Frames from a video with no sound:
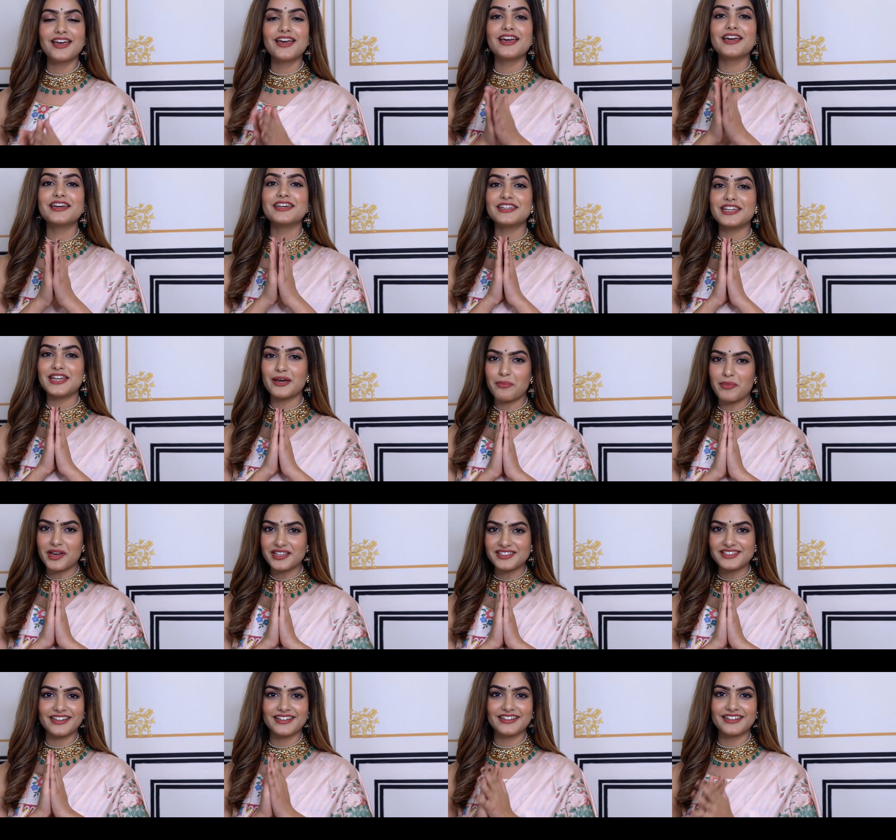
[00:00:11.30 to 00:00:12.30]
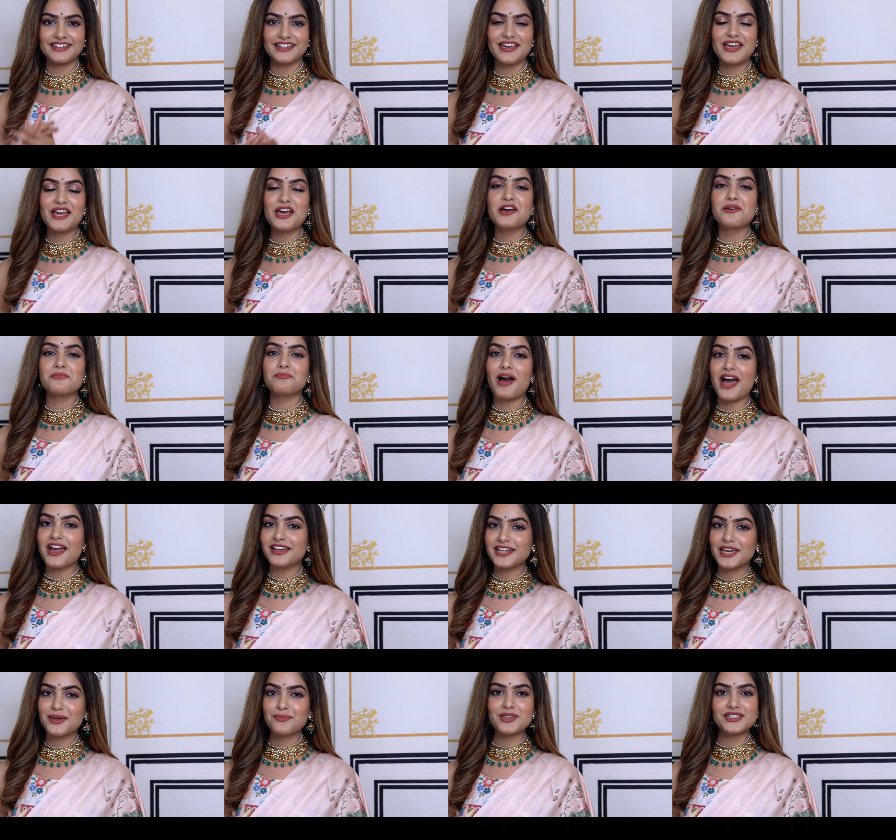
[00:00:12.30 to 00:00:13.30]
Namaste. My
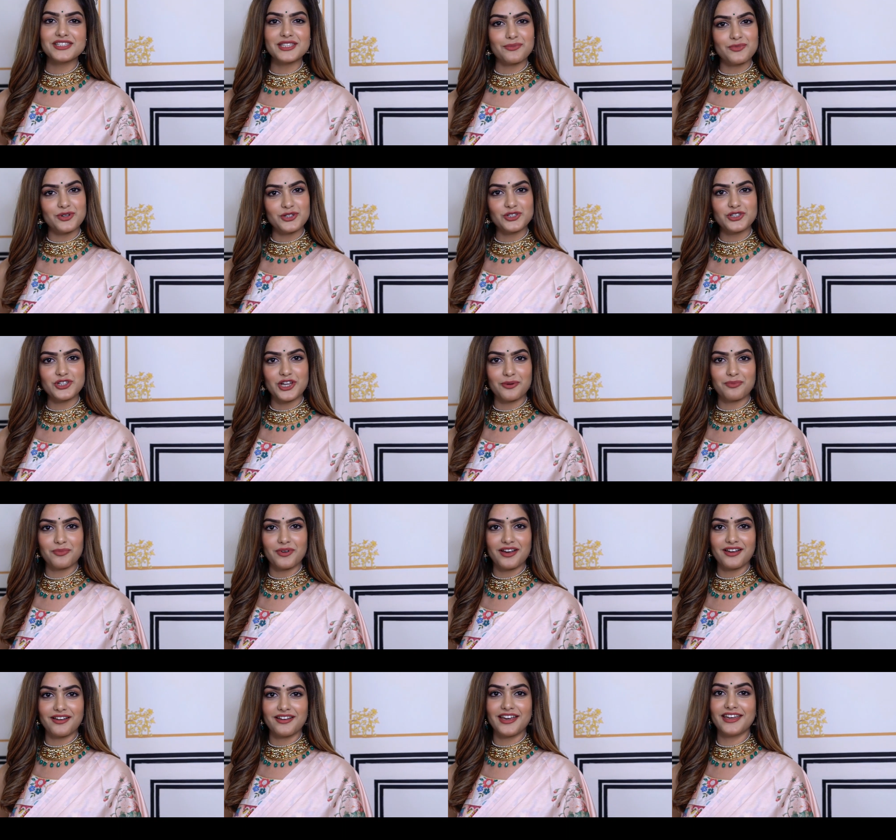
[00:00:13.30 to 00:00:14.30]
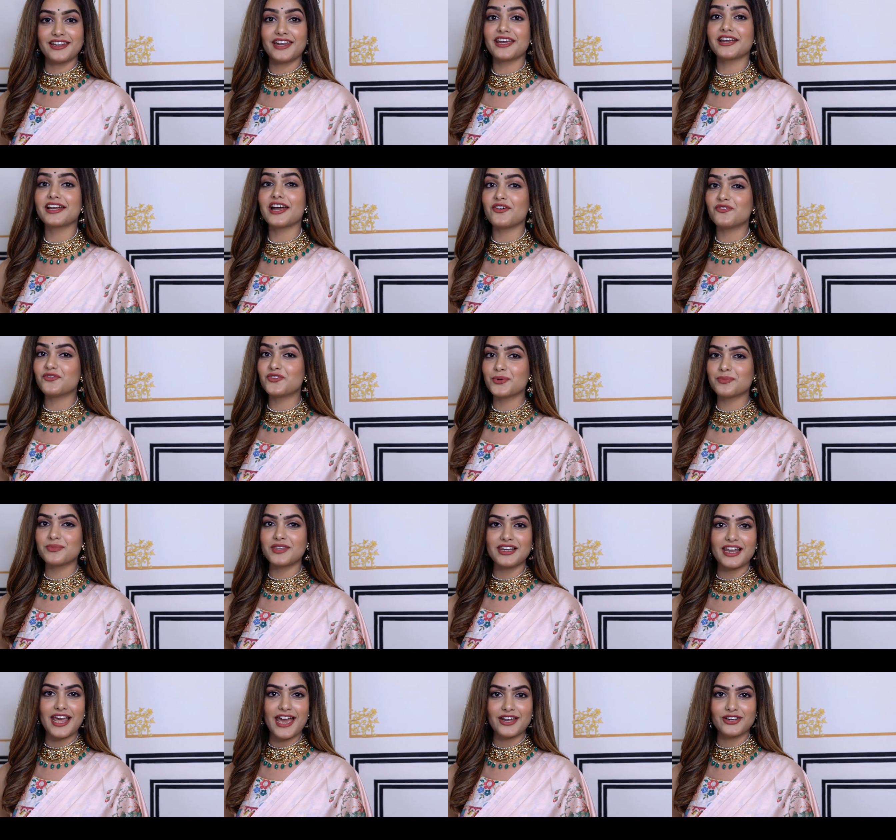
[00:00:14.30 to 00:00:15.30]
name is Simran Sharma and I come from
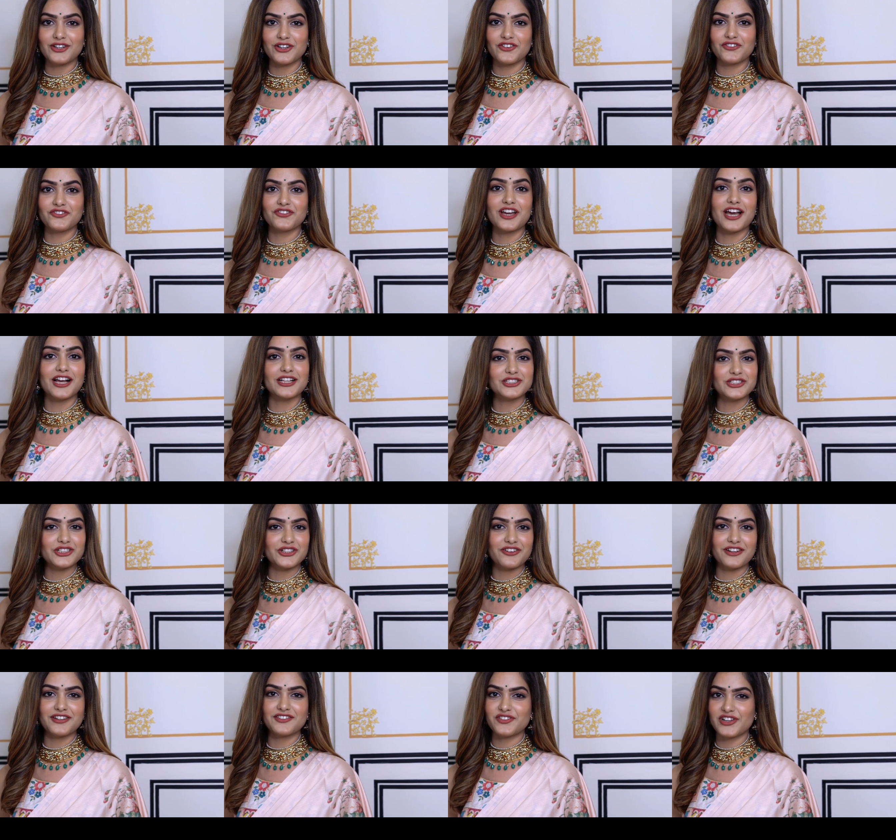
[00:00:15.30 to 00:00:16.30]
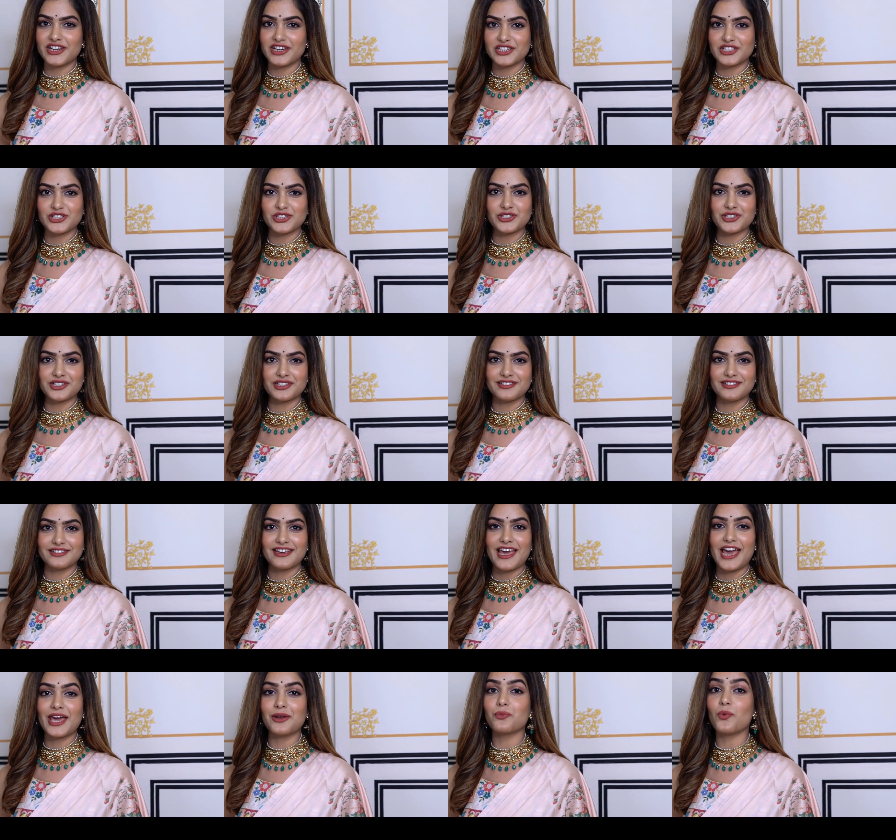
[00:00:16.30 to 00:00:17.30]
the land of culture and tradition
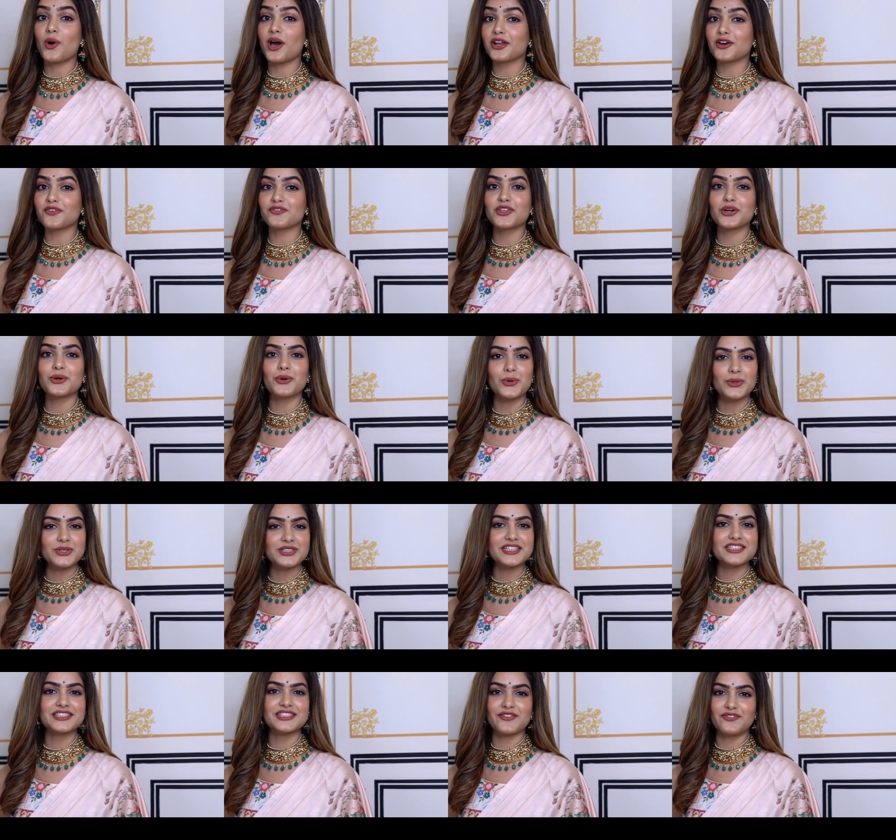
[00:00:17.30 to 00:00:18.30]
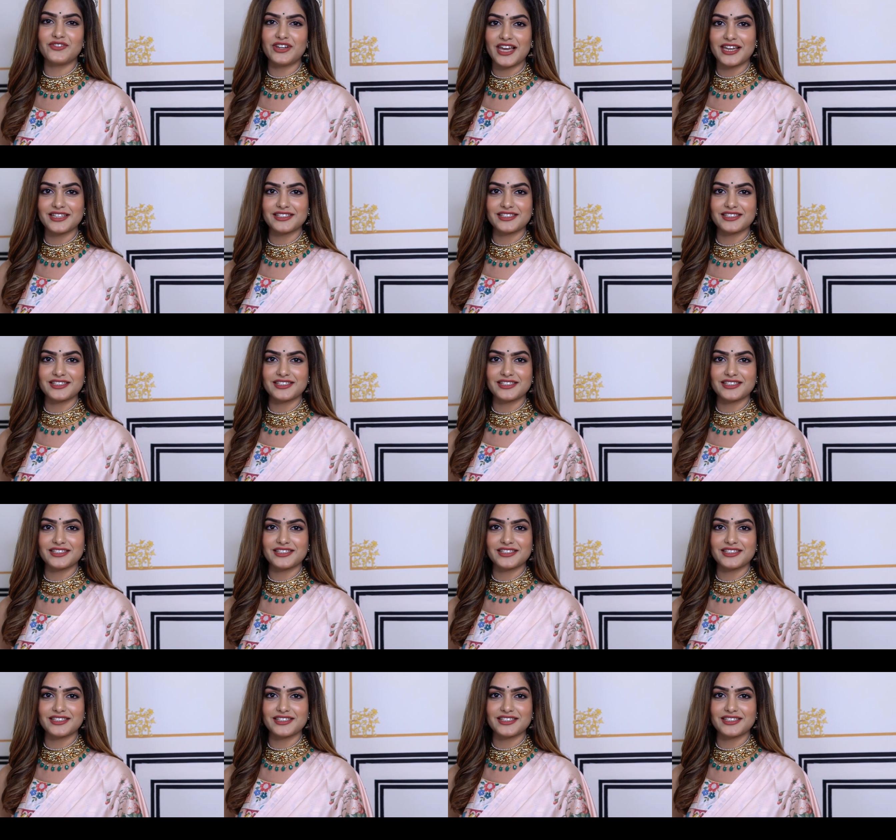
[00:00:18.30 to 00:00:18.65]
and one of the oldest